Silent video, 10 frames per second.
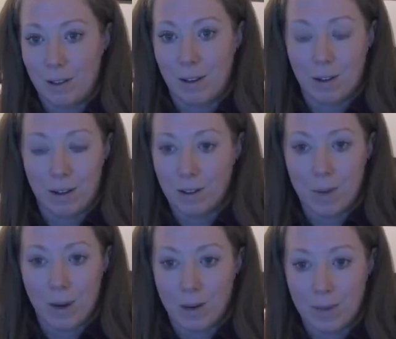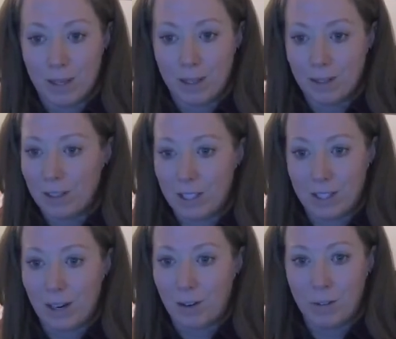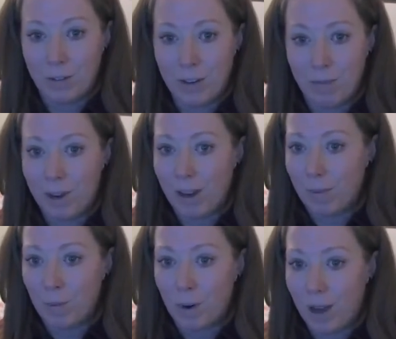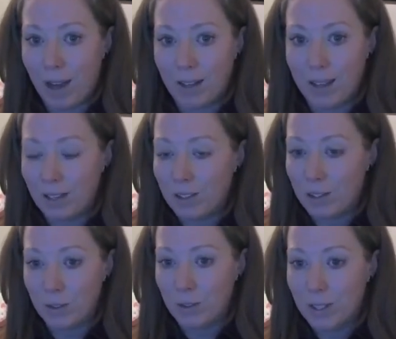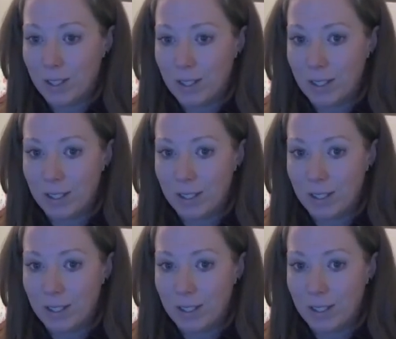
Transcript: on the monument. Jason, I don't know if you have got more to add to that too.